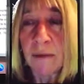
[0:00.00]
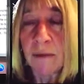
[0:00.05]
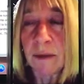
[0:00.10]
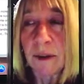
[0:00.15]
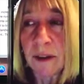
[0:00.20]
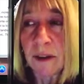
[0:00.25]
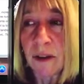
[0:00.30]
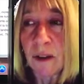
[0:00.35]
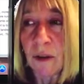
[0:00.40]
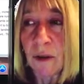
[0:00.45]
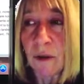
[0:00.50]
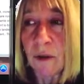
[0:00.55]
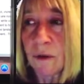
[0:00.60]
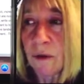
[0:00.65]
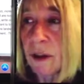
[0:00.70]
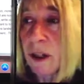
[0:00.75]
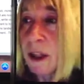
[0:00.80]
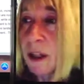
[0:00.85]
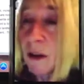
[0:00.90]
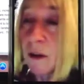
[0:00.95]
So
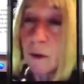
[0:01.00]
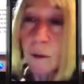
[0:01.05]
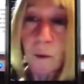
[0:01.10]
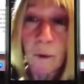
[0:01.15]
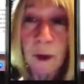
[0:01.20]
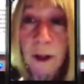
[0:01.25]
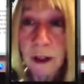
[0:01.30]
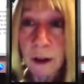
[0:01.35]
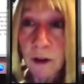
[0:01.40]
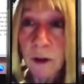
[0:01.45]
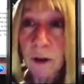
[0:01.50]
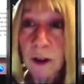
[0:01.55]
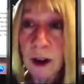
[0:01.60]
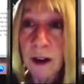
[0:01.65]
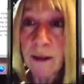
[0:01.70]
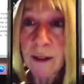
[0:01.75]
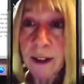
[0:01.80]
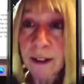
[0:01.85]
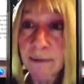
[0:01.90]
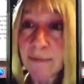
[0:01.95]
when you're
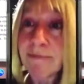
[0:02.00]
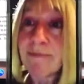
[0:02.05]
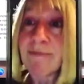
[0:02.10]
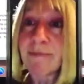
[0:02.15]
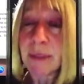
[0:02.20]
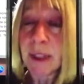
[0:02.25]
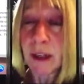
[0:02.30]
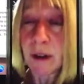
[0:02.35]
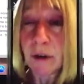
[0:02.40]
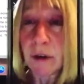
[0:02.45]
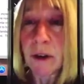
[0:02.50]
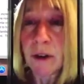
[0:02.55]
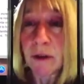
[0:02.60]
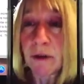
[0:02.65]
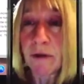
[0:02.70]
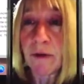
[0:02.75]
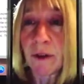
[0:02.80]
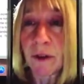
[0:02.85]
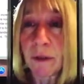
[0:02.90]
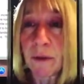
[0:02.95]
driving, you're on the
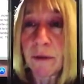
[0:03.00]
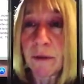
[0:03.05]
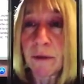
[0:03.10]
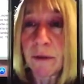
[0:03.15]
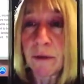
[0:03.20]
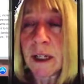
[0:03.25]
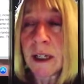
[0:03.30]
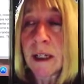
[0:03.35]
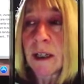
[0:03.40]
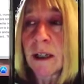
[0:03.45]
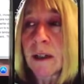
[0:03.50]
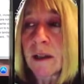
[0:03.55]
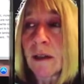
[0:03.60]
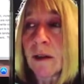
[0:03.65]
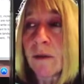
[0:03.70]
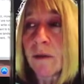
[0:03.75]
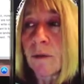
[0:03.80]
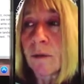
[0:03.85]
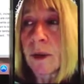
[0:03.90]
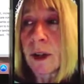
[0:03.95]
phone.
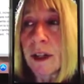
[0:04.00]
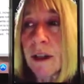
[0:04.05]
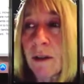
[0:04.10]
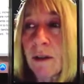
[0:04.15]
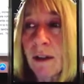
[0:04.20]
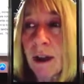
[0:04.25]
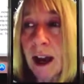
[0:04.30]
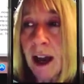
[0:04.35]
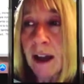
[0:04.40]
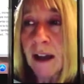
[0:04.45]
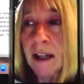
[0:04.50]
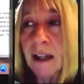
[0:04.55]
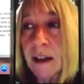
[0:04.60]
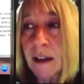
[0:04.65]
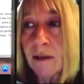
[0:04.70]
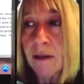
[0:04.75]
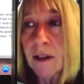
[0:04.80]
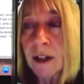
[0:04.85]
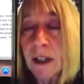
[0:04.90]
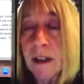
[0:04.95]
When you're at a
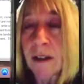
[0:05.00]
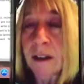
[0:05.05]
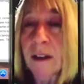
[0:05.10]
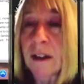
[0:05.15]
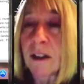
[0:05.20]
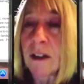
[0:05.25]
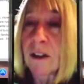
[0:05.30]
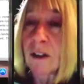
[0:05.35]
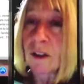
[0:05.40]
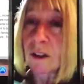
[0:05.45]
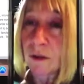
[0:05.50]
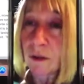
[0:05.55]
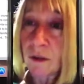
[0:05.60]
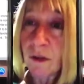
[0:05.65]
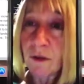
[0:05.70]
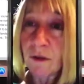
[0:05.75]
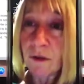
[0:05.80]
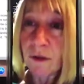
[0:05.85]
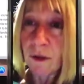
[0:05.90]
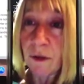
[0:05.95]
unit, you turn your
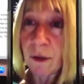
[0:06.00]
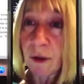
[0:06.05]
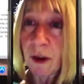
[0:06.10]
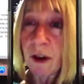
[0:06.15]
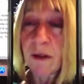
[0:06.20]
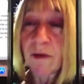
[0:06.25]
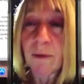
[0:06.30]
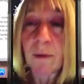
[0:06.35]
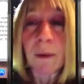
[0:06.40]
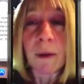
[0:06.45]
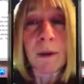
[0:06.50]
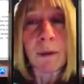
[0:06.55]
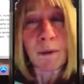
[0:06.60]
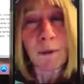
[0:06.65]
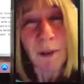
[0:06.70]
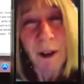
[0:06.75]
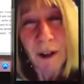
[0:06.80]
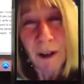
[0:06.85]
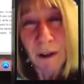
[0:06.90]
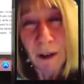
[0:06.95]
phone off, but
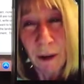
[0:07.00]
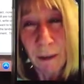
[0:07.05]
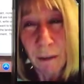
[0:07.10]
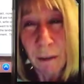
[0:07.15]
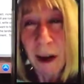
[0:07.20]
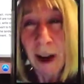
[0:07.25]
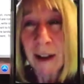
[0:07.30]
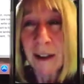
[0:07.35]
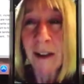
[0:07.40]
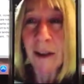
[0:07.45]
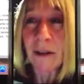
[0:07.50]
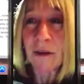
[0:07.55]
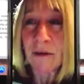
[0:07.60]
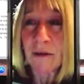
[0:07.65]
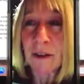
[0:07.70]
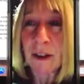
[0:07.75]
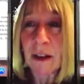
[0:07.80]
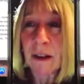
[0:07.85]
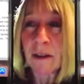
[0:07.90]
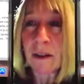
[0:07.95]
when you get back to your
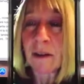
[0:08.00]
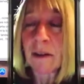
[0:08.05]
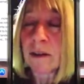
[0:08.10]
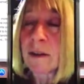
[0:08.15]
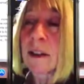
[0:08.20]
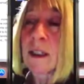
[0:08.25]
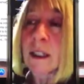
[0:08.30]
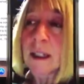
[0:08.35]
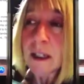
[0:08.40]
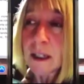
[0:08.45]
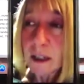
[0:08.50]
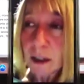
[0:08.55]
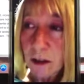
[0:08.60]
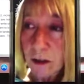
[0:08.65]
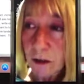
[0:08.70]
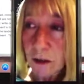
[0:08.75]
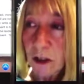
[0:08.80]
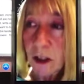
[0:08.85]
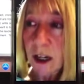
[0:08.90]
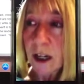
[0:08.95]
vehicle, you're
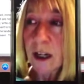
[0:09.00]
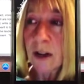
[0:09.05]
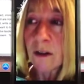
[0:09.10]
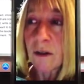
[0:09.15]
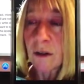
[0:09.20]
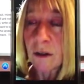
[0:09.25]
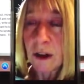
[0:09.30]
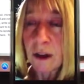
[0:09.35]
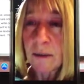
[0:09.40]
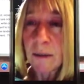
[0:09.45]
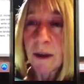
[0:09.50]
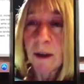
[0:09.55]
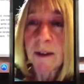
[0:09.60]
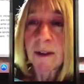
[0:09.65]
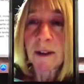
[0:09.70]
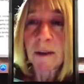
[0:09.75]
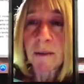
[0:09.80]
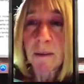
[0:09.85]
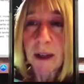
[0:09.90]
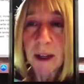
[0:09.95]
checking your emails
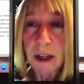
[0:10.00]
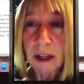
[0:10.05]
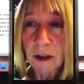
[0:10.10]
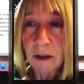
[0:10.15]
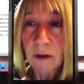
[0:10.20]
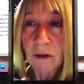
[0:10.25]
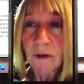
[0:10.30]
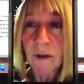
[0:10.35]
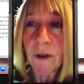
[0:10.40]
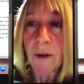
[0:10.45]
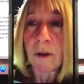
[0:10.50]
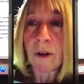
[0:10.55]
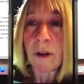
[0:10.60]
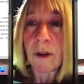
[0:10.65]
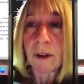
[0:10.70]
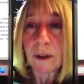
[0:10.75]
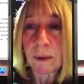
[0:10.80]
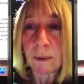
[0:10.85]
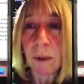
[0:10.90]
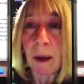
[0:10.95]
and making your phone
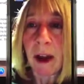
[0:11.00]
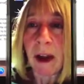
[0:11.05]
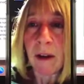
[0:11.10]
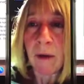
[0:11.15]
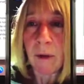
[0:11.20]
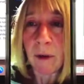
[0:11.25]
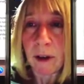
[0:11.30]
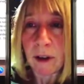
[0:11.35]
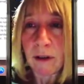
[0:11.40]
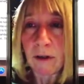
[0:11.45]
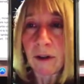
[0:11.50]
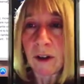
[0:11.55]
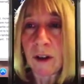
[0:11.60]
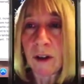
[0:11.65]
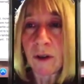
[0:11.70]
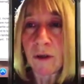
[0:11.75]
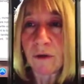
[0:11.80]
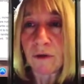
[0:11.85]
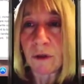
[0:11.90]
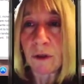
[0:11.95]
calls back while you've got
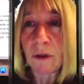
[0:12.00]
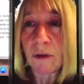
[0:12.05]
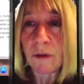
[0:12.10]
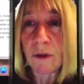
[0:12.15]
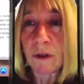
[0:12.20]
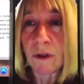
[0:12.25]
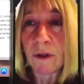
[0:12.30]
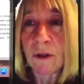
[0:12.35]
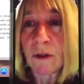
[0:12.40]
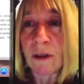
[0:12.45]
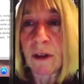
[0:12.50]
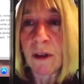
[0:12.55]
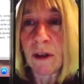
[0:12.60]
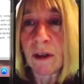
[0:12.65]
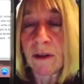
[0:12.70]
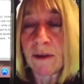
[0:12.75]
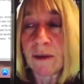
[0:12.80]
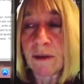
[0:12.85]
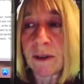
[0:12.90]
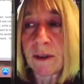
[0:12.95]
your phone turned
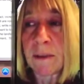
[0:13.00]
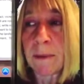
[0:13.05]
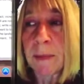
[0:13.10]
off.